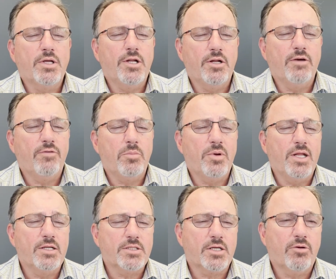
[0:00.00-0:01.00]
I don't know if I
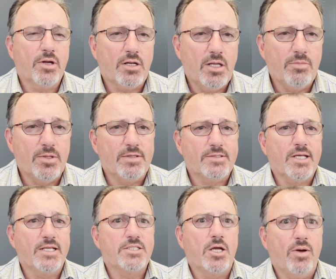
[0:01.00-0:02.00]
pronounced that correctly, but it's
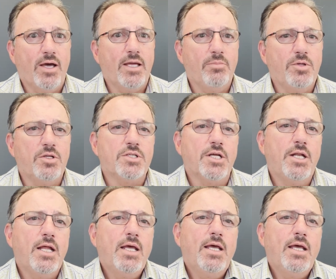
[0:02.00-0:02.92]
H O R M U Z.